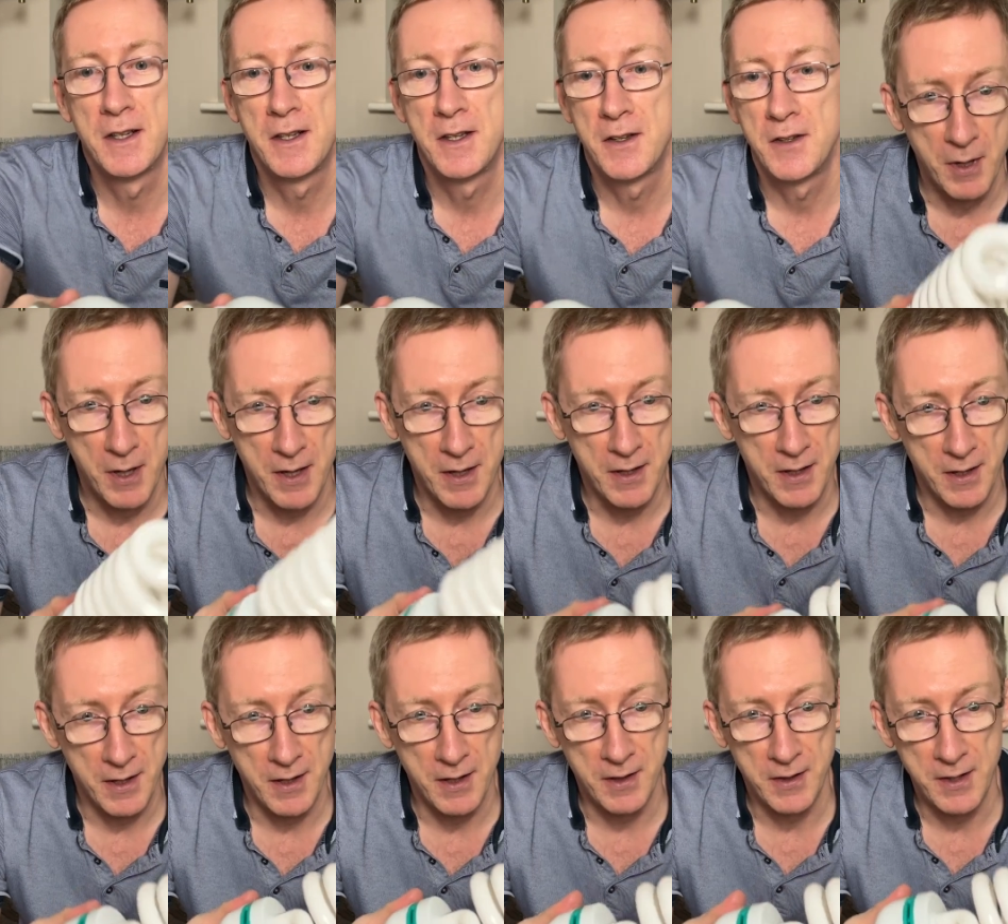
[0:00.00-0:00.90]
But
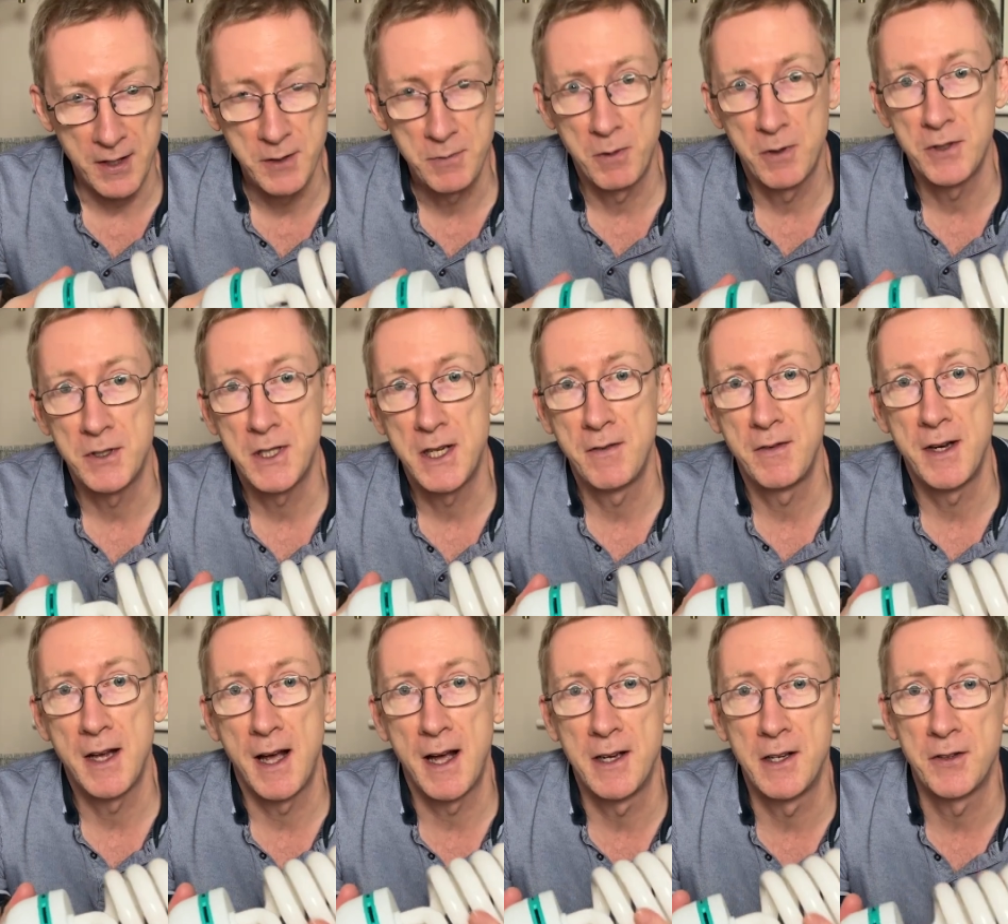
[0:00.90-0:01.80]
this one's giving
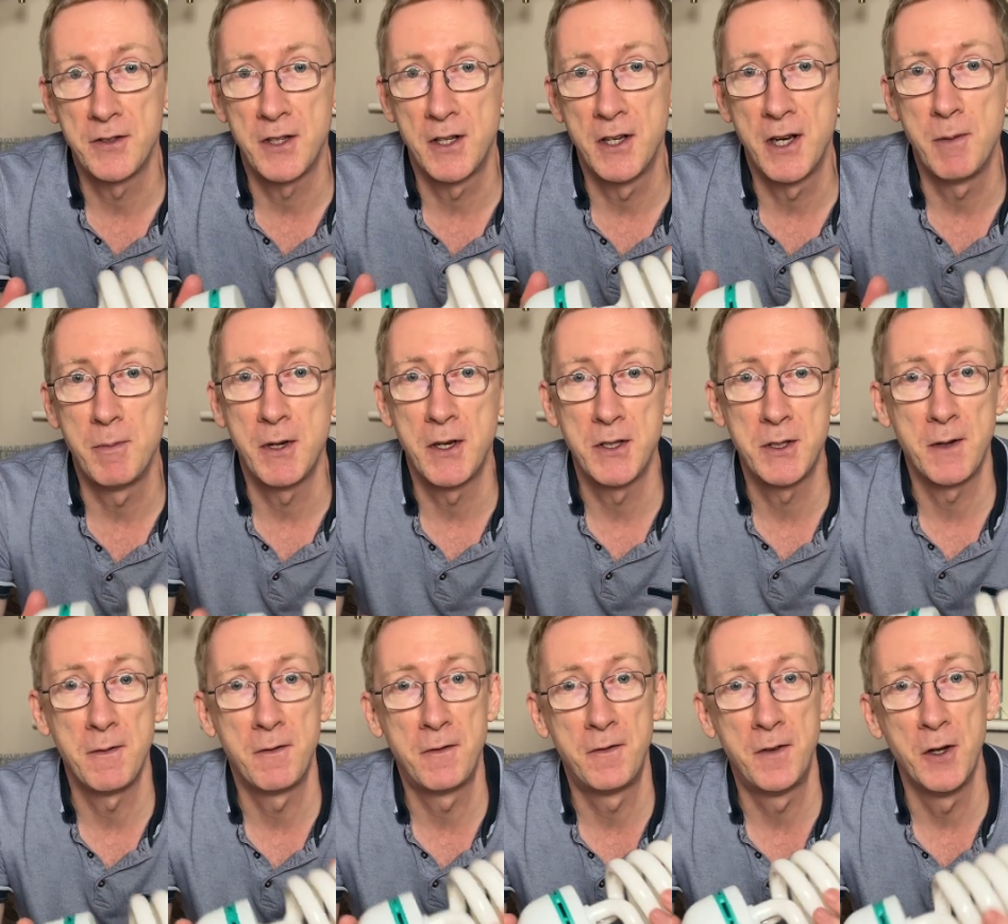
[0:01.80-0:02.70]
out a lot of light because
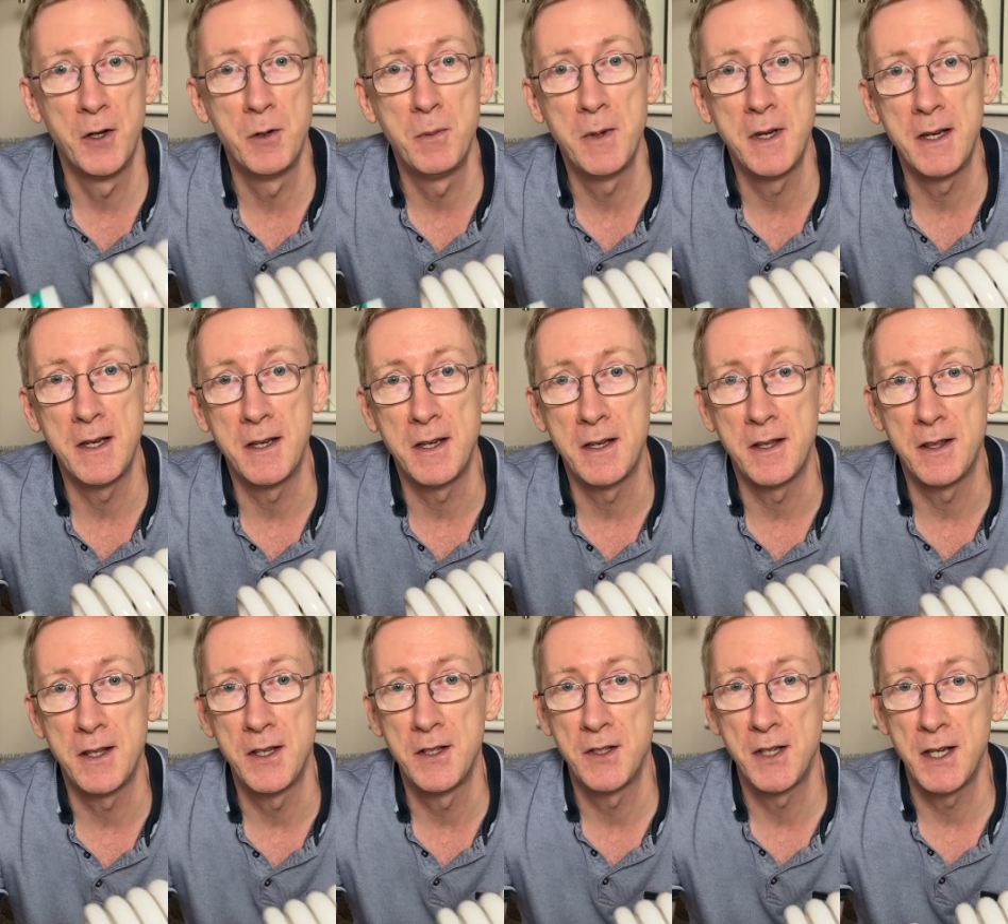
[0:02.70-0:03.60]
I'm filming
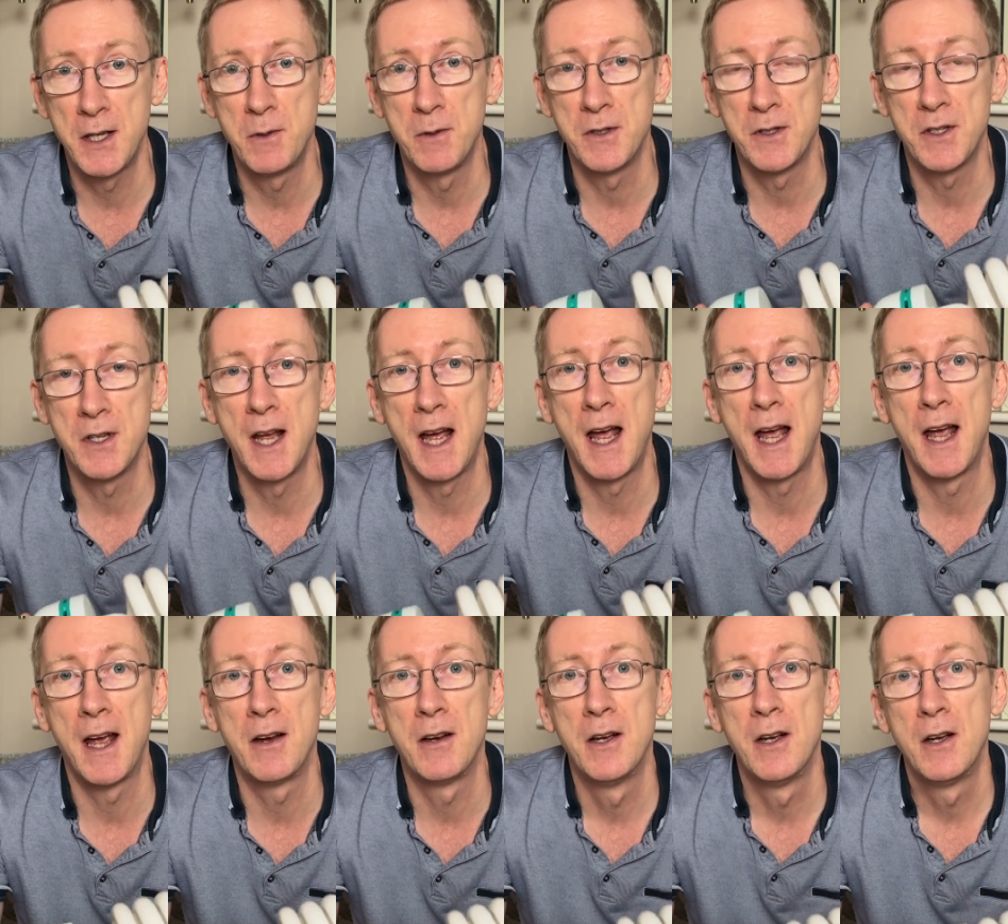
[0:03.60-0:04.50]
this sequence
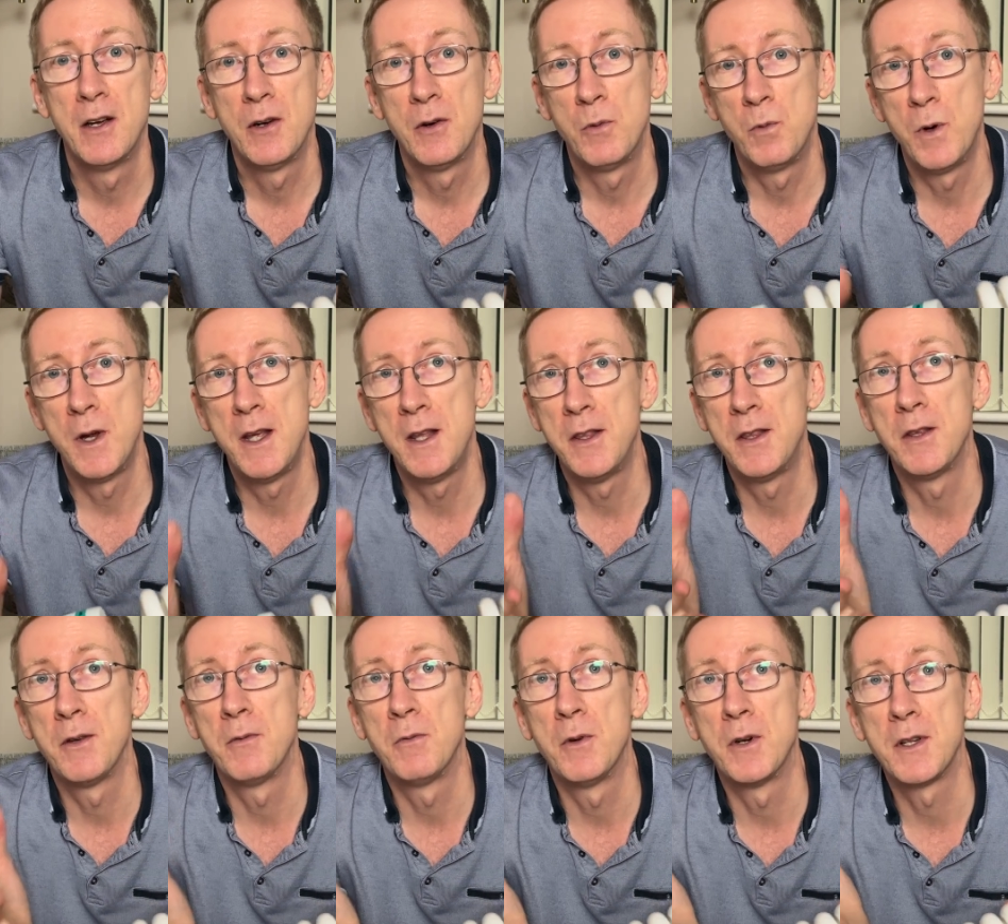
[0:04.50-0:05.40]
now
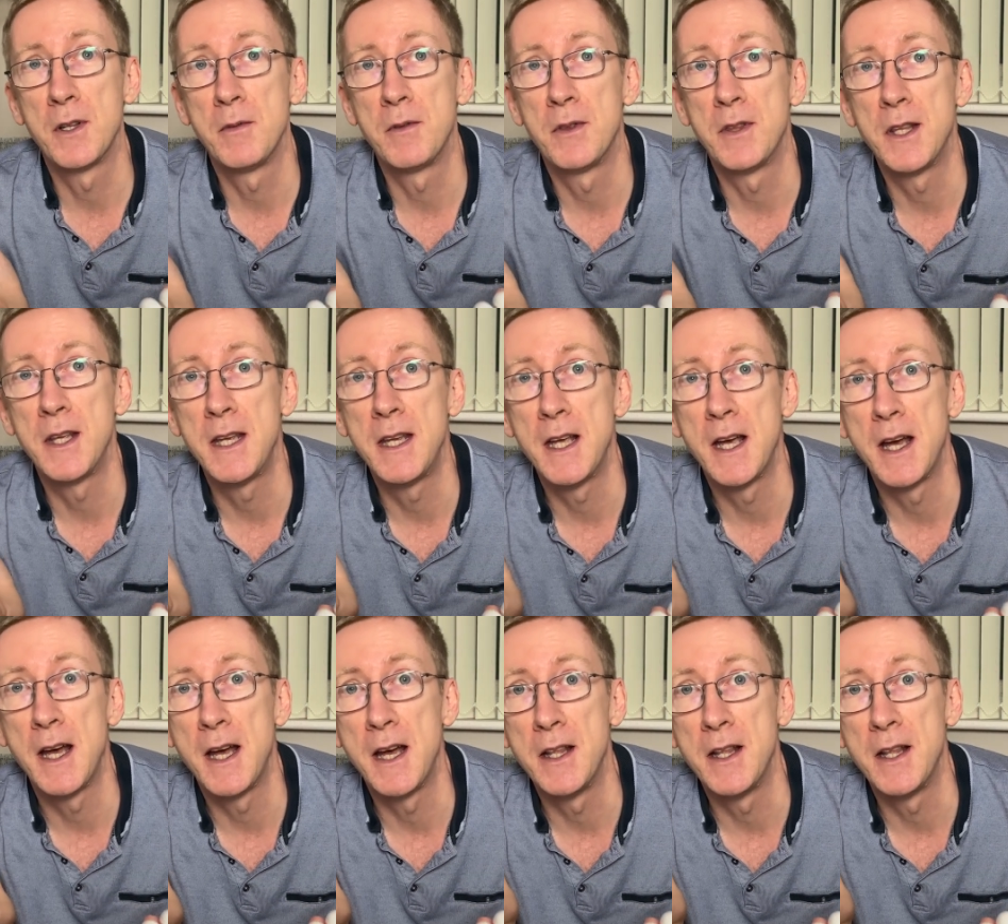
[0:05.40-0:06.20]
with one of the